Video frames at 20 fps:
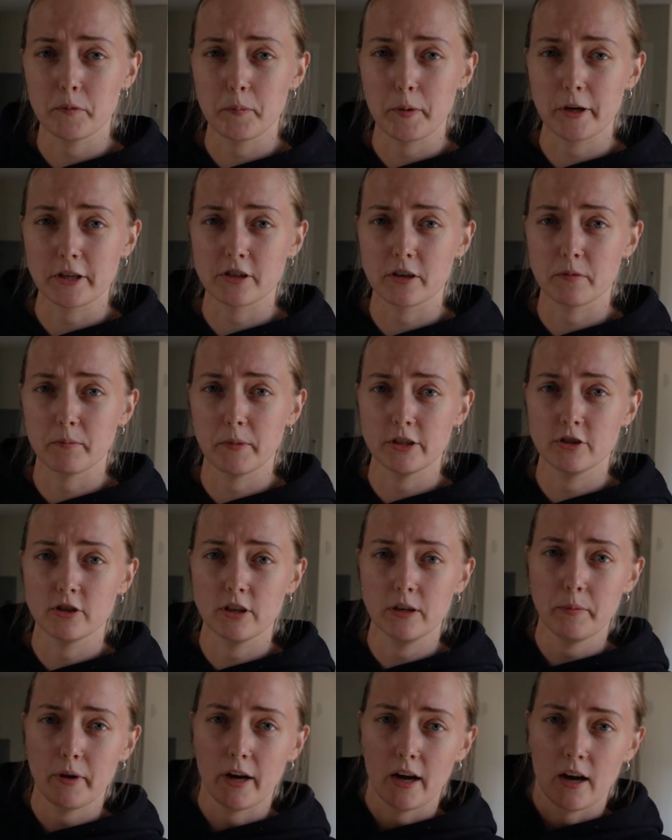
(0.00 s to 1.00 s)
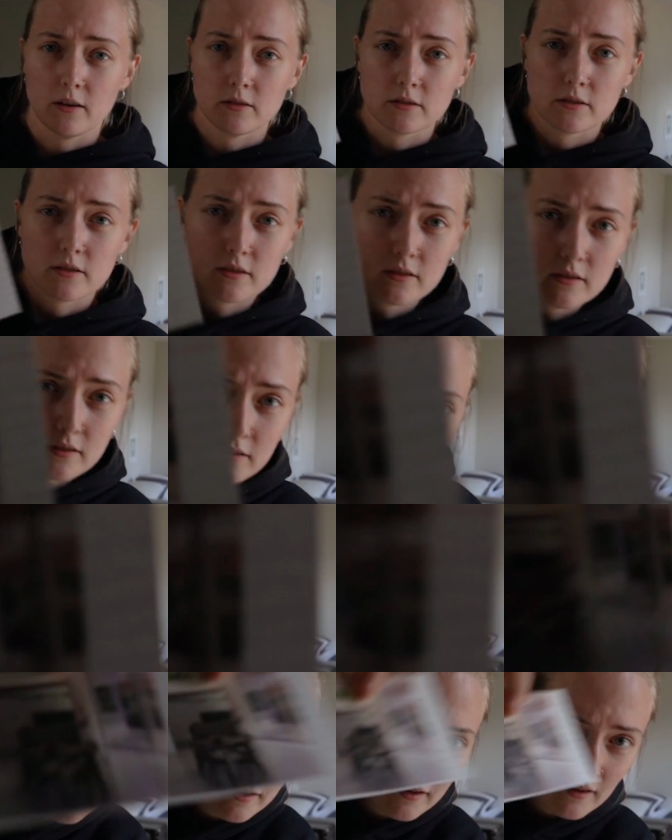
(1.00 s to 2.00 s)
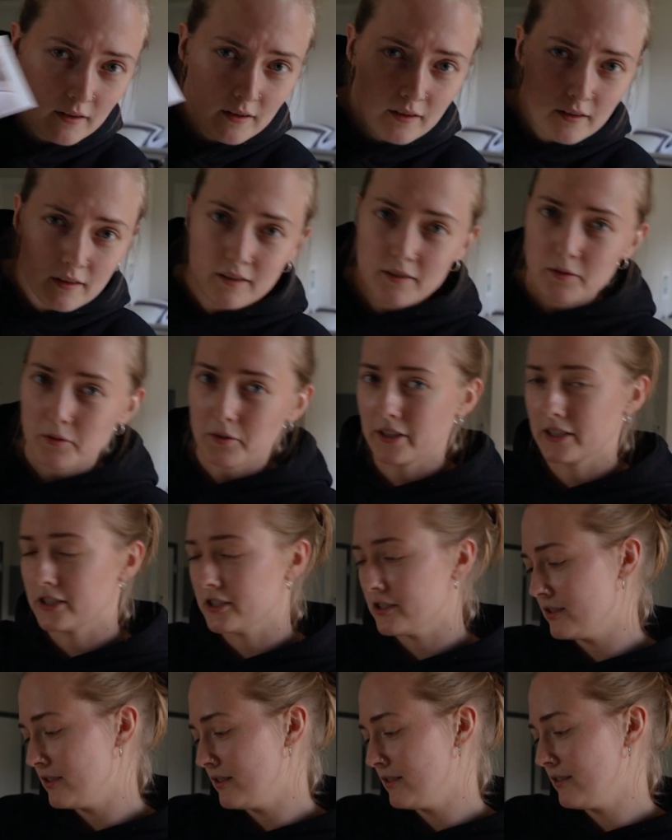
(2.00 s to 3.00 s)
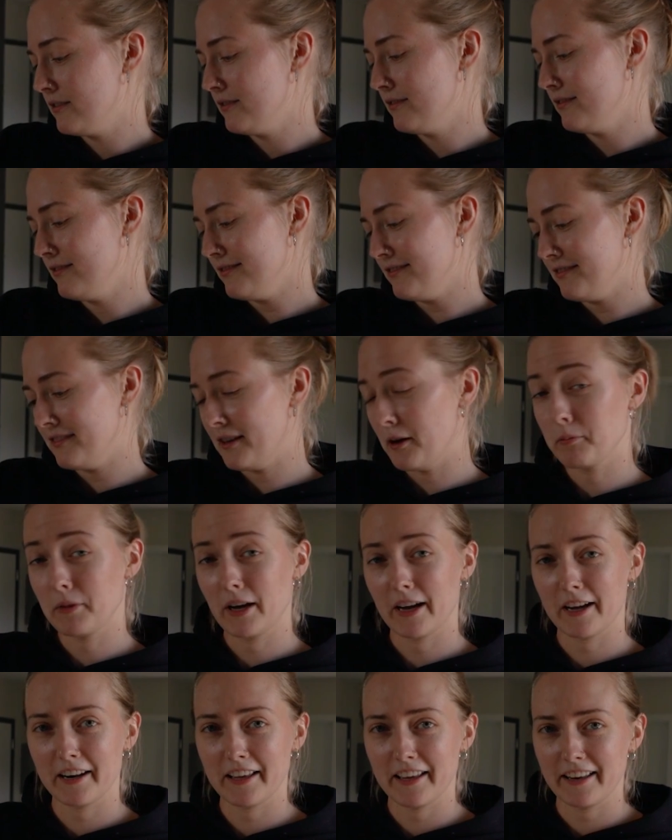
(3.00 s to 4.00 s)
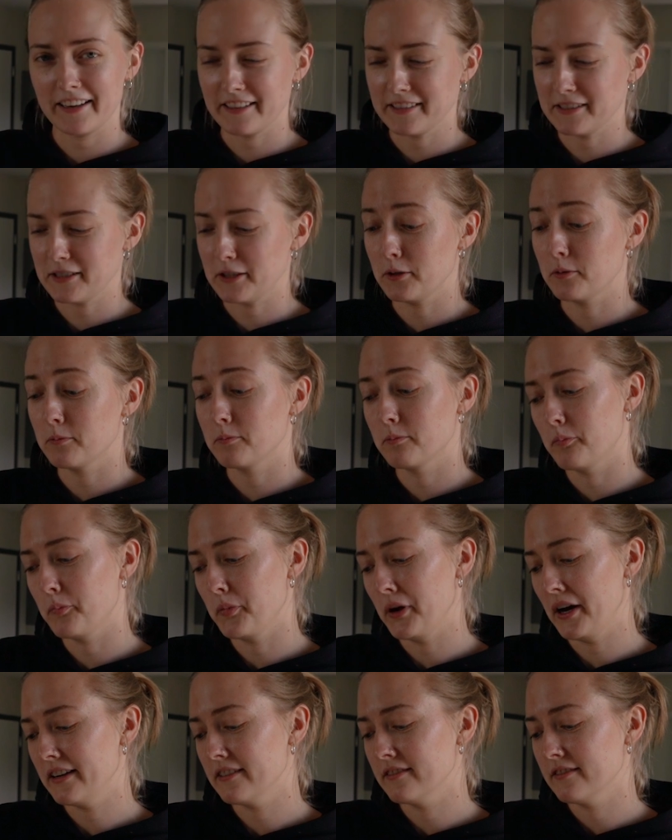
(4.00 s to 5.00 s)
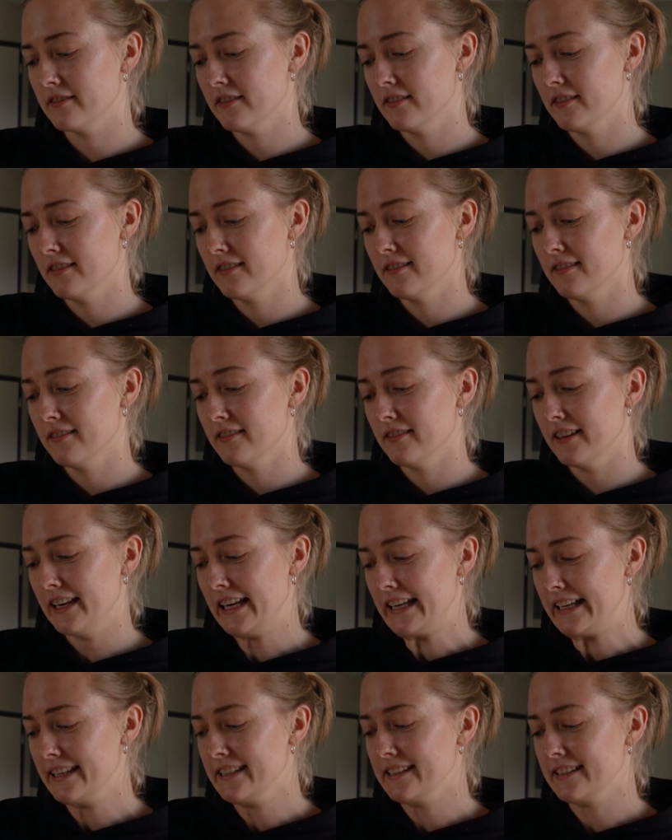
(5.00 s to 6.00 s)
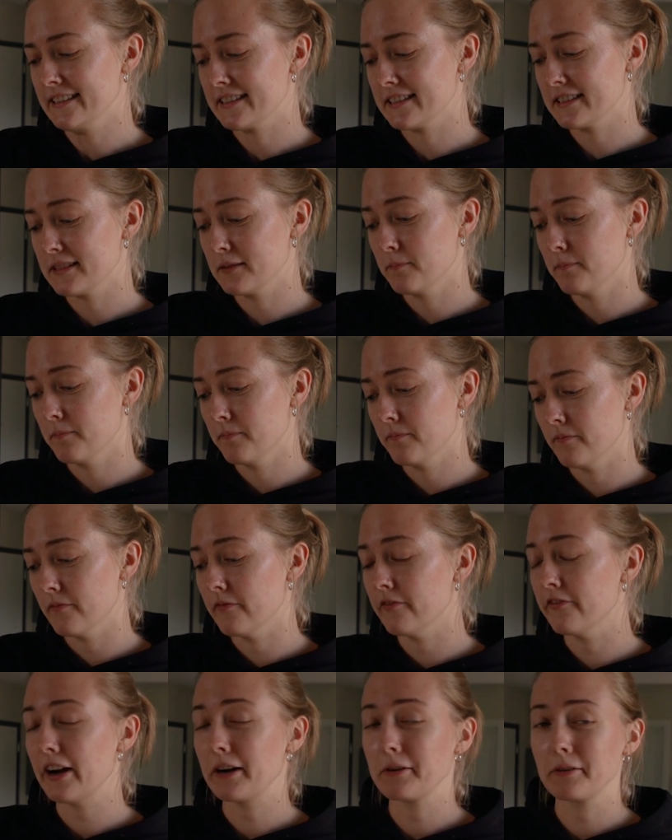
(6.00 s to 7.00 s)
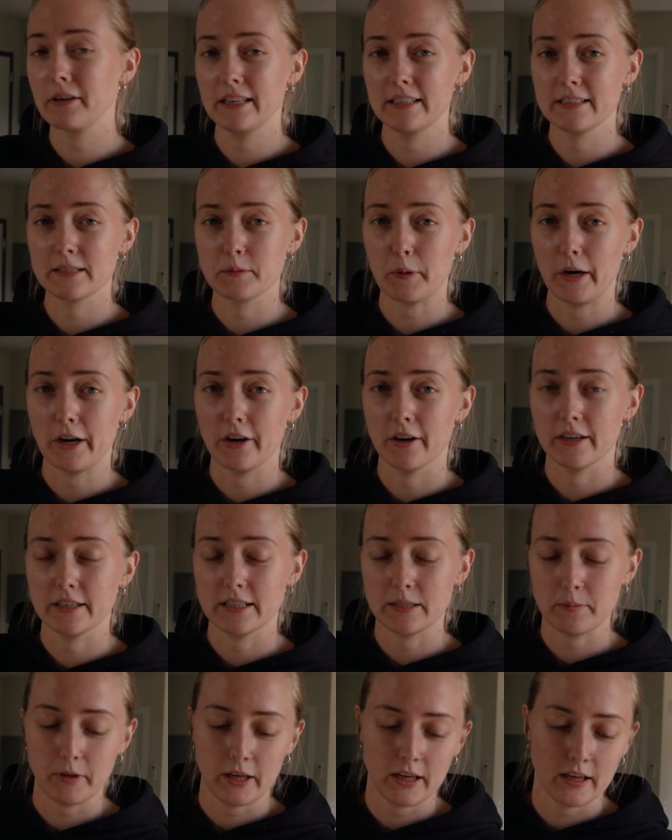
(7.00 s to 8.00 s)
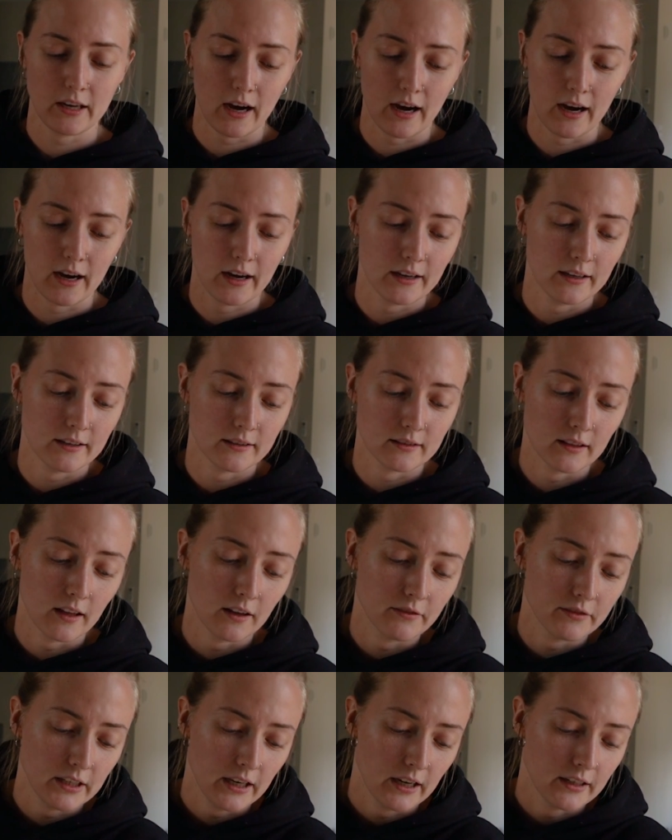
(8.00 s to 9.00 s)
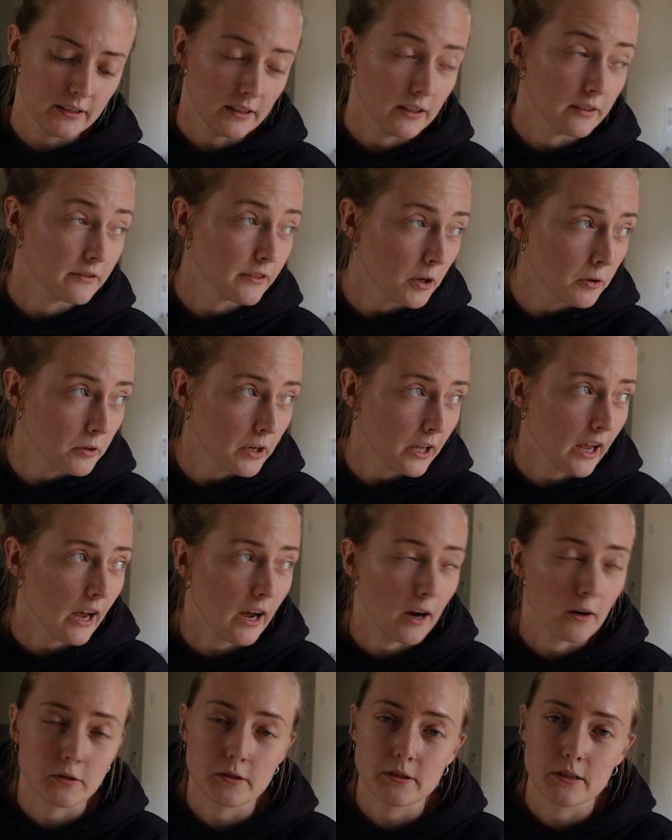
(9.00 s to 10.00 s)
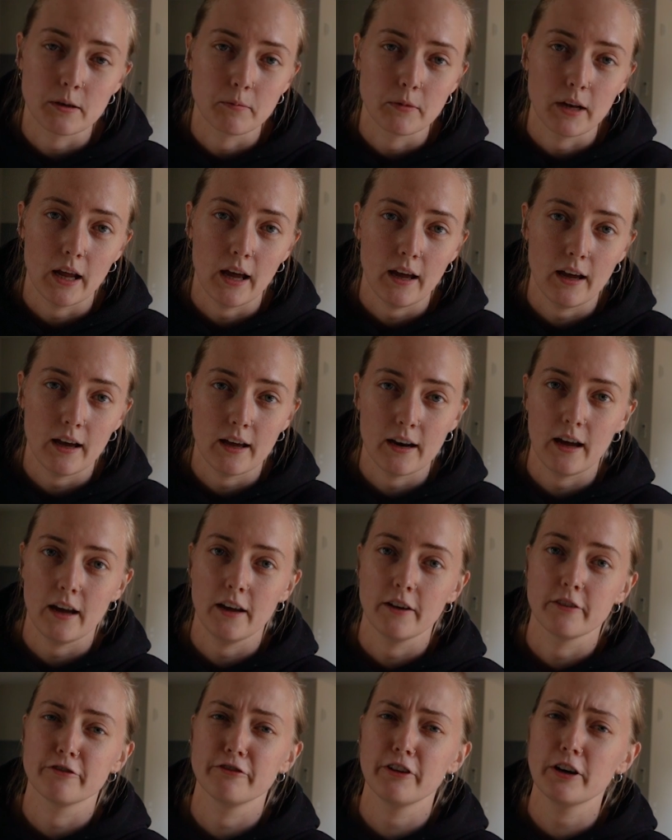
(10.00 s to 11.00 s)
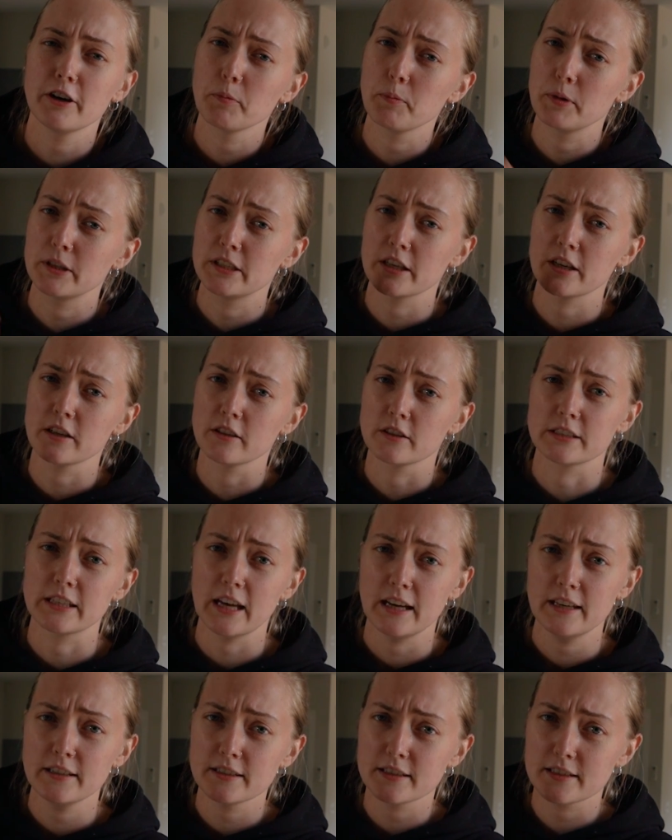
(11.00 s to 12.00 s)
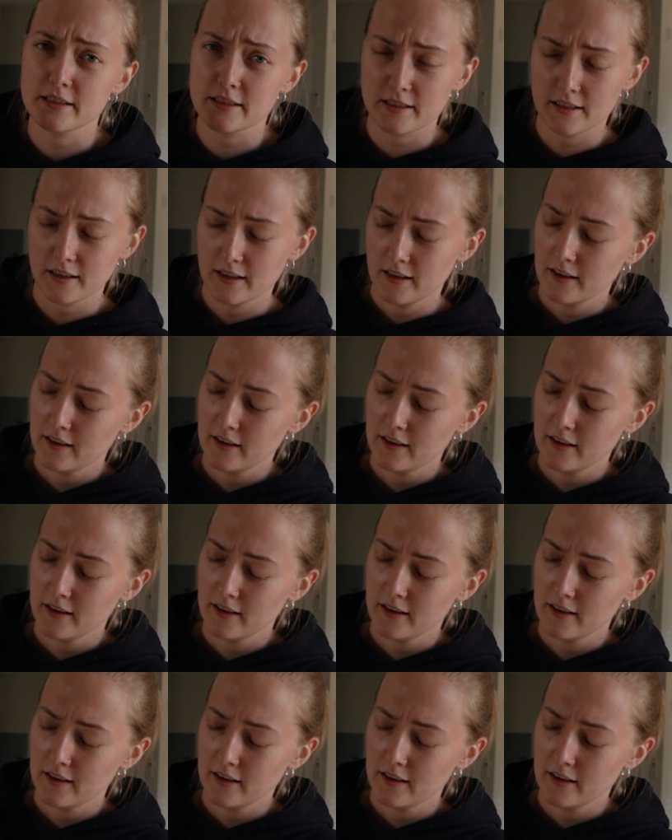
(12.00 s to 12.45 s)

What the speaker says: a picture of my dream house, which I'm not going to get into, but it is very inspiring to me. I love the idea of owning a house someday, and I have very particular tastes,